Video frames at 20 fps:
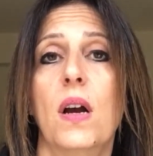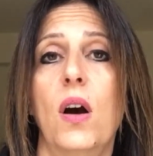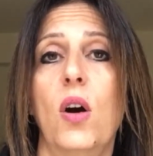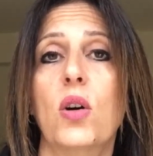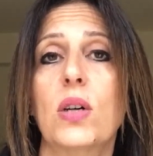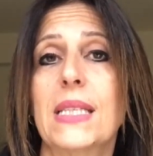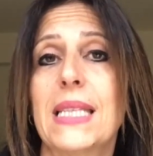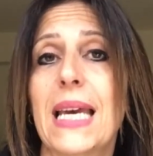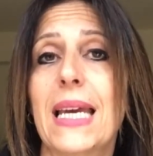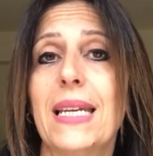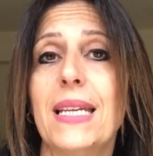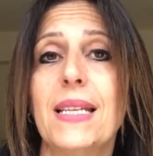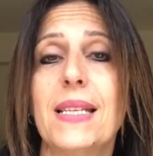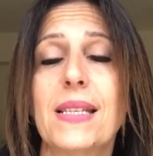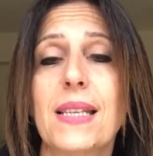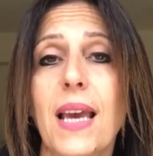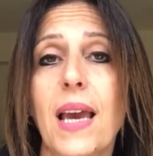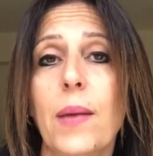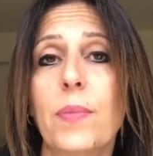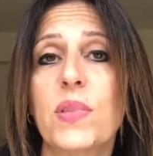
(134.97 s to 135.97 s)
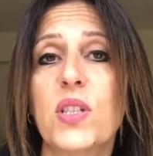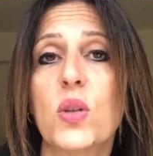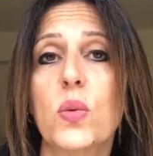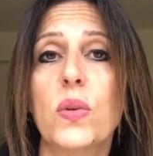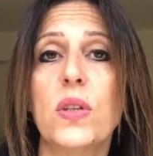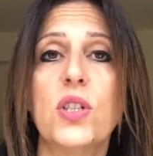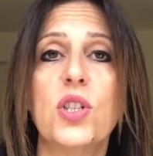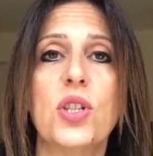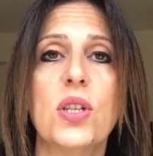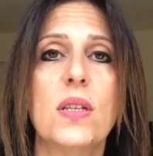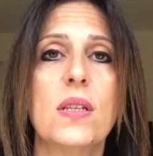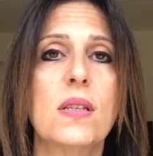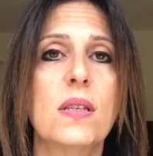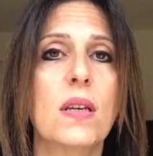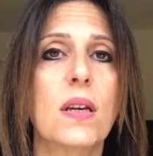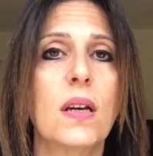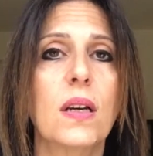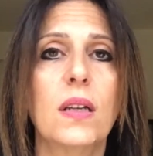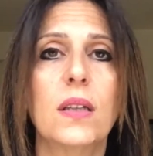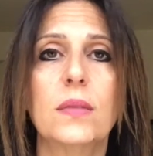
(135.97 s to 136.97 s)
Octenicept, which is
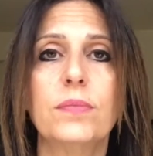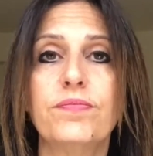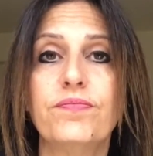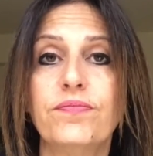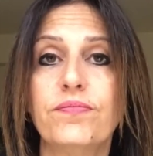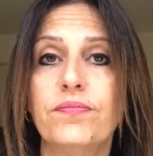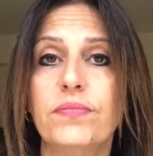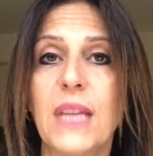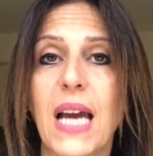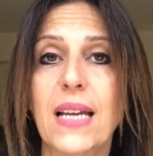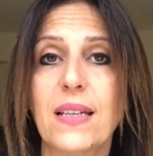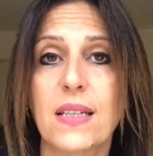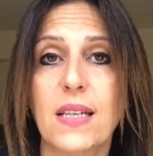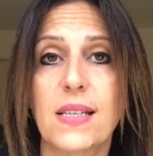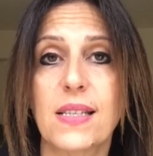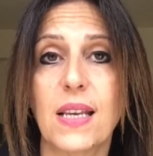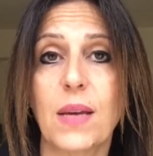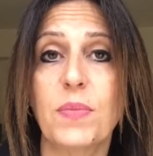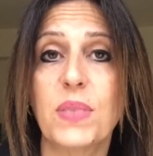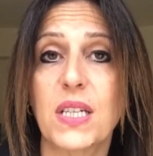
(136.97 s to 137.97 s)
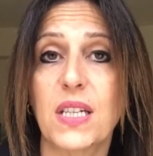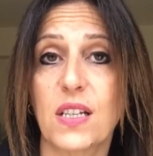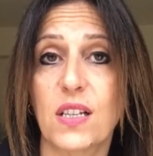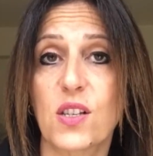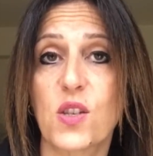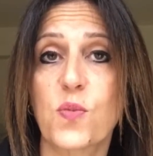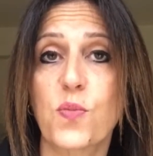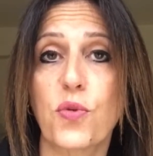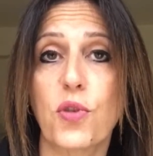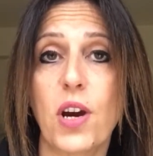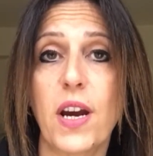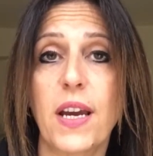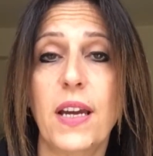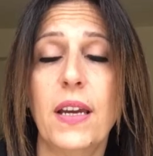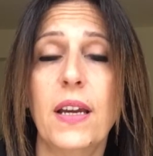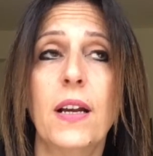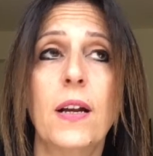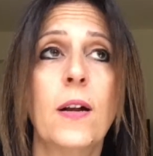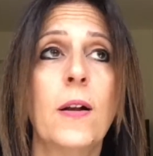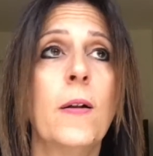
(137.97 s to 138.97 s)
a antiseptic spray.